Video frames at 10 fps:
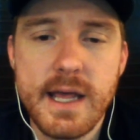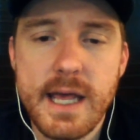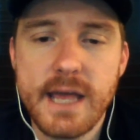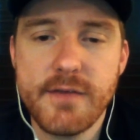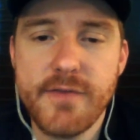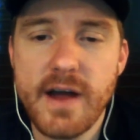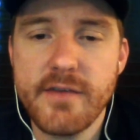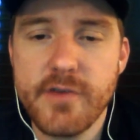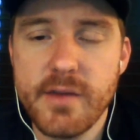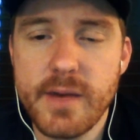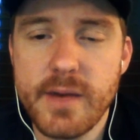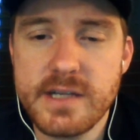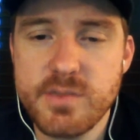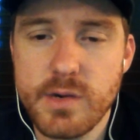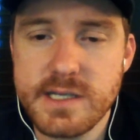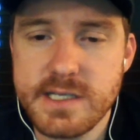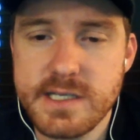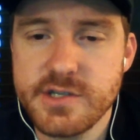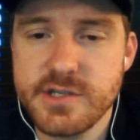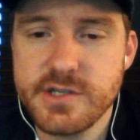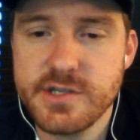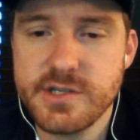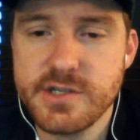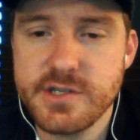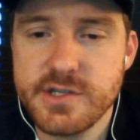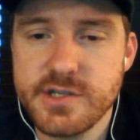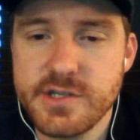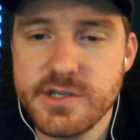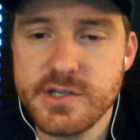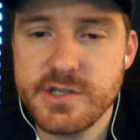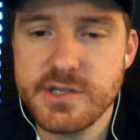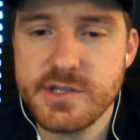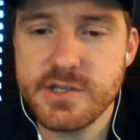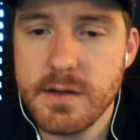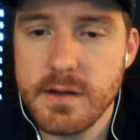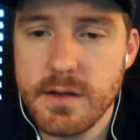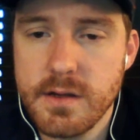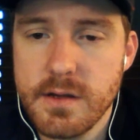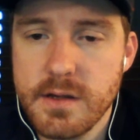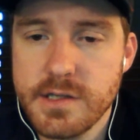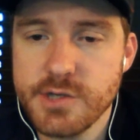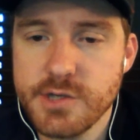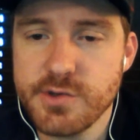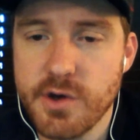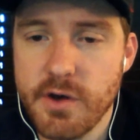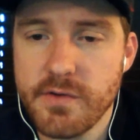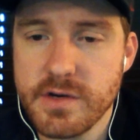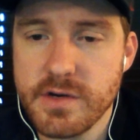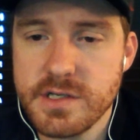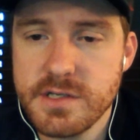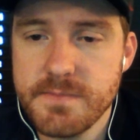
He had 5 rebounds, 1 assist, 2 steals, 1 block, 2 turnovers,